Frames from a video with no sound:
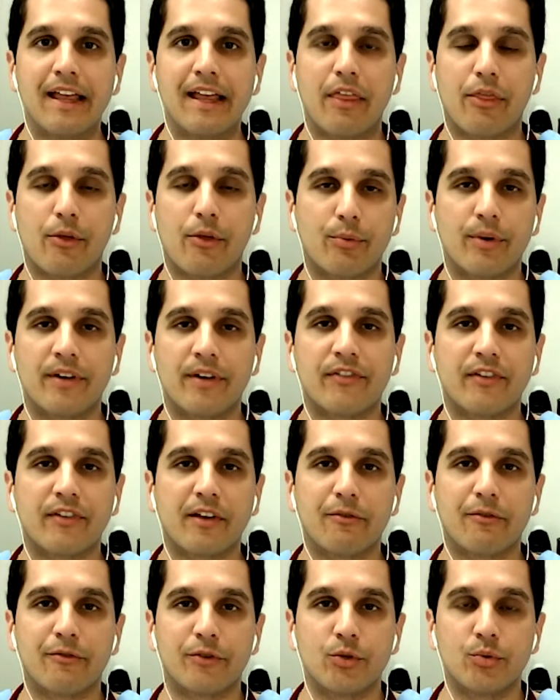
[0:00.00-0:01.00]
the risk
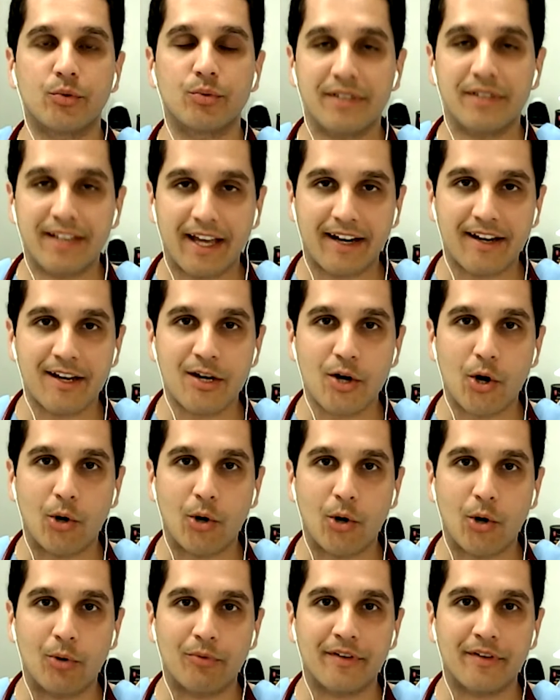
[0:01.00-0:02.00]
of you getting
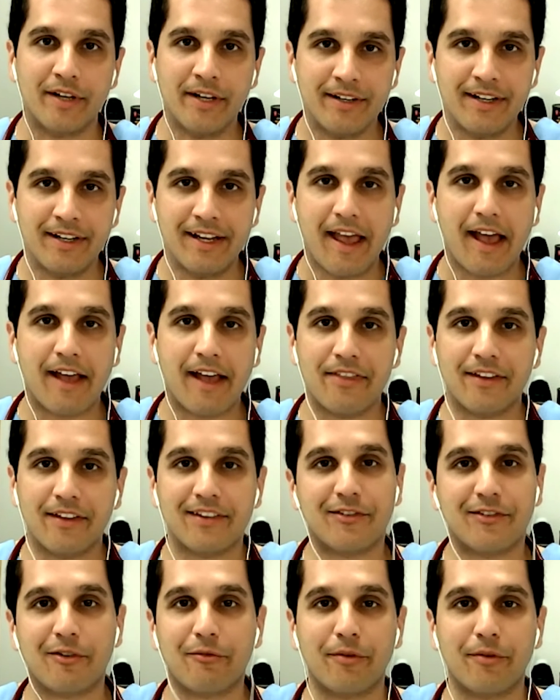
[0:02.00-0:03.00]
COVID and then
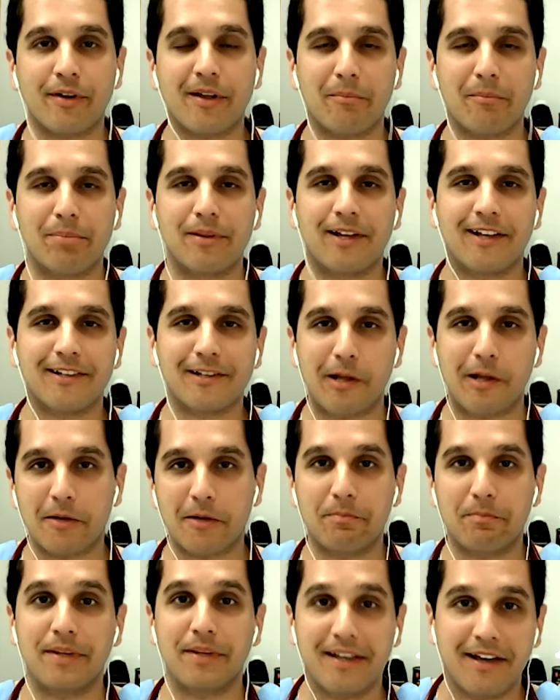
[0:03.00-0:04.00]
suffering a blood clot
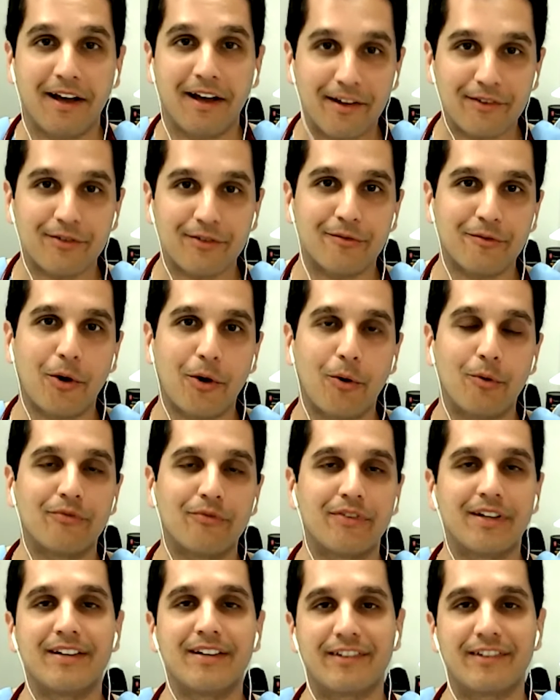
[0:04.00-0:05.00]
because of
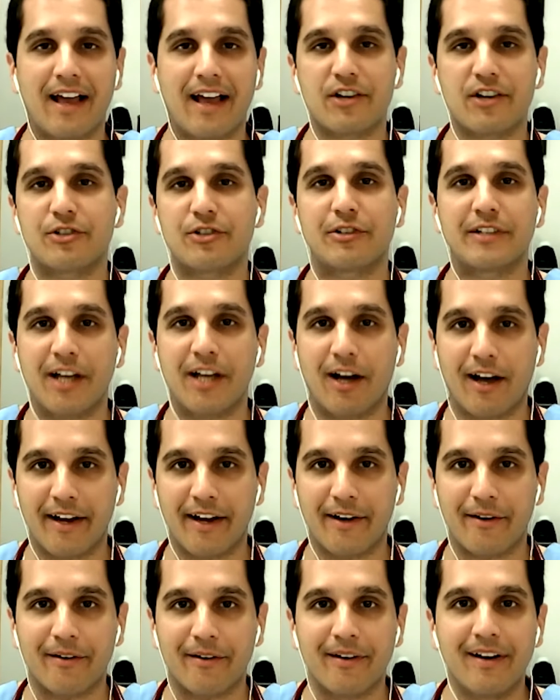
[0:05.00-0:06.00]
COVID is actually
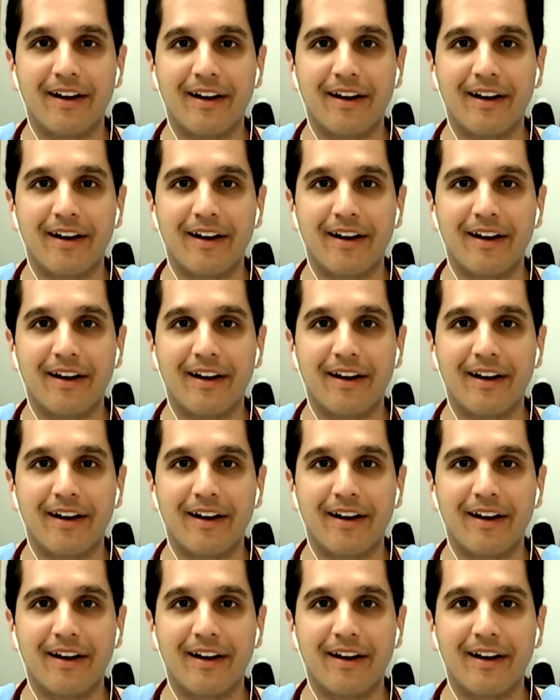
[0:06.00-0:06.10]
higher.